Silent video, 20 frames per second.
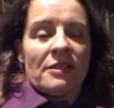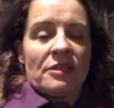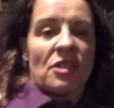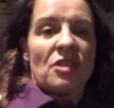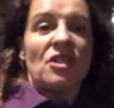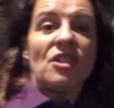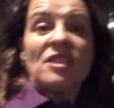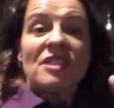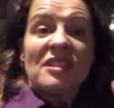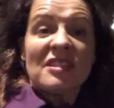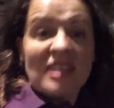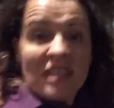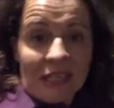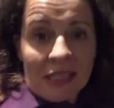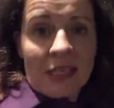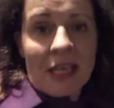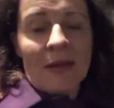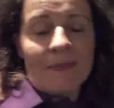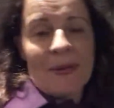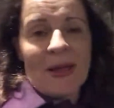So just
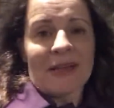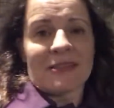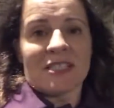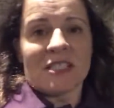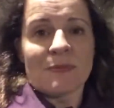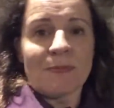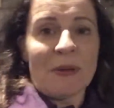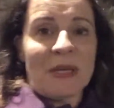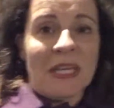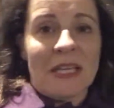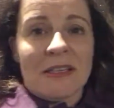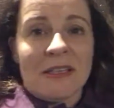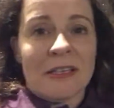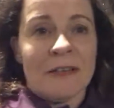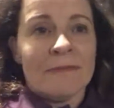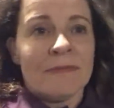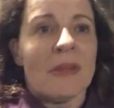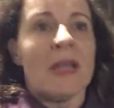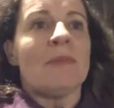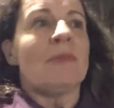think about speed.
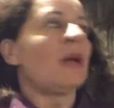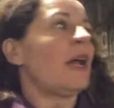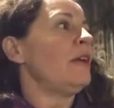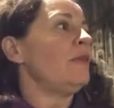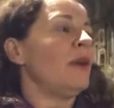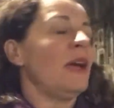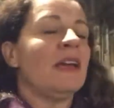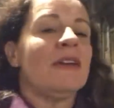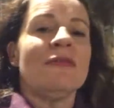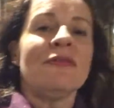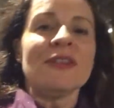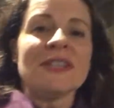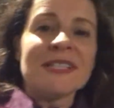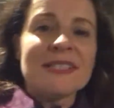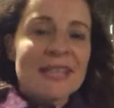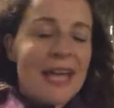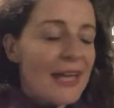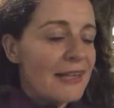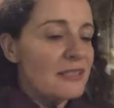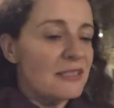But anyway,
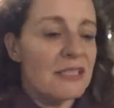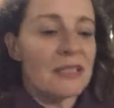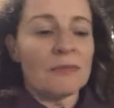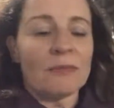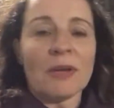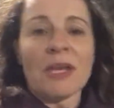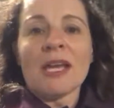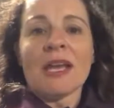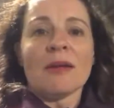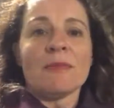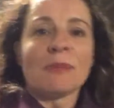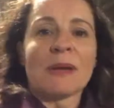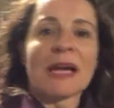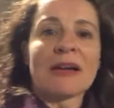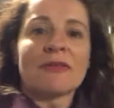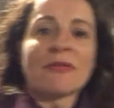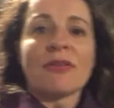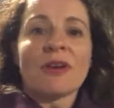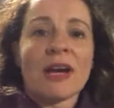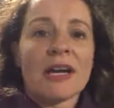fantastic meet at
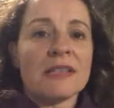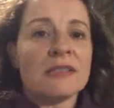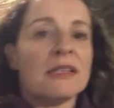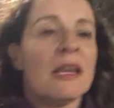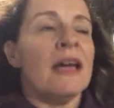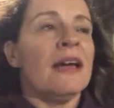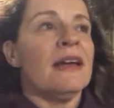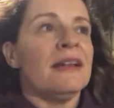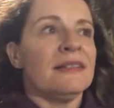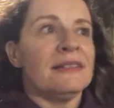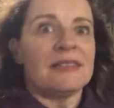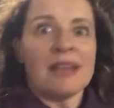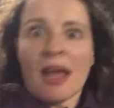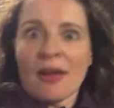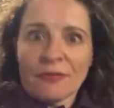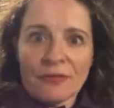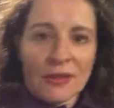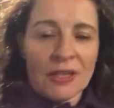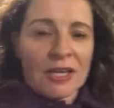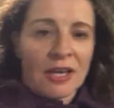Blackfriars.
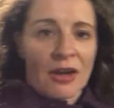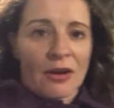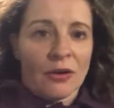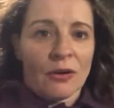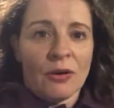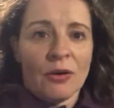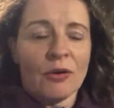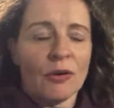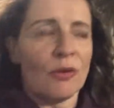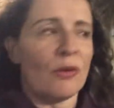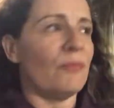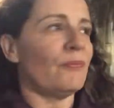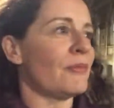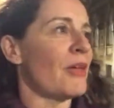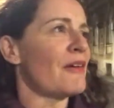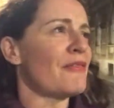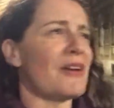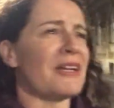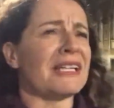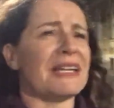Definitely go.
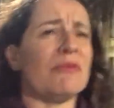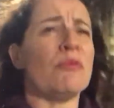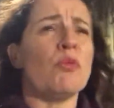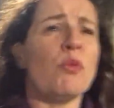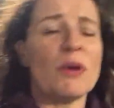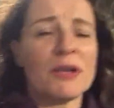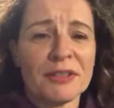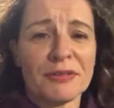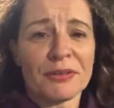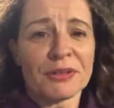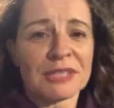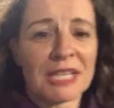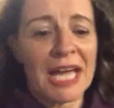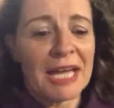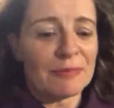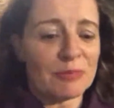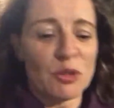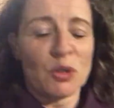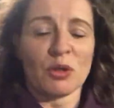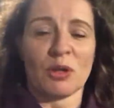I've had a wonderful
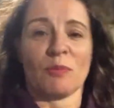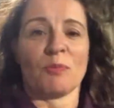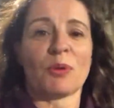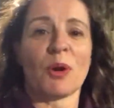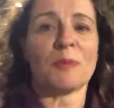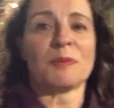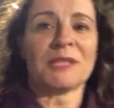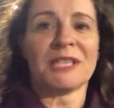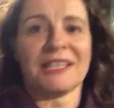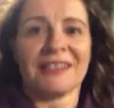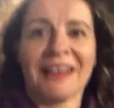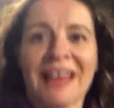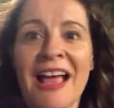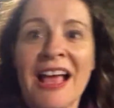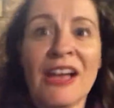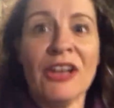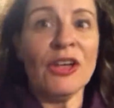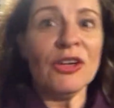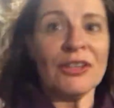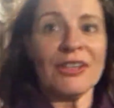time talking property.
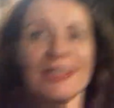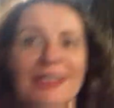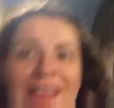Look,